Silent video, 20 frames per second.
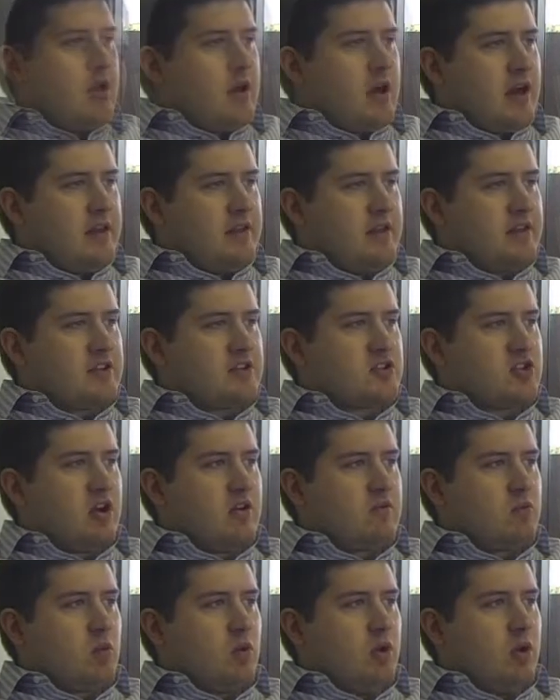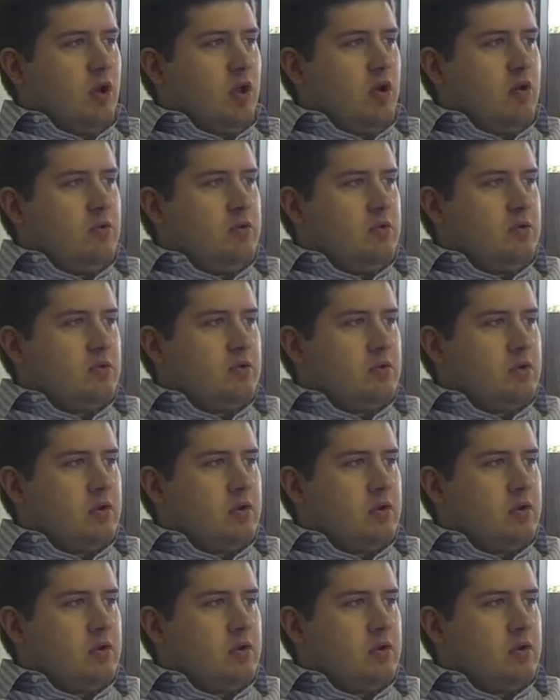I think the software alone,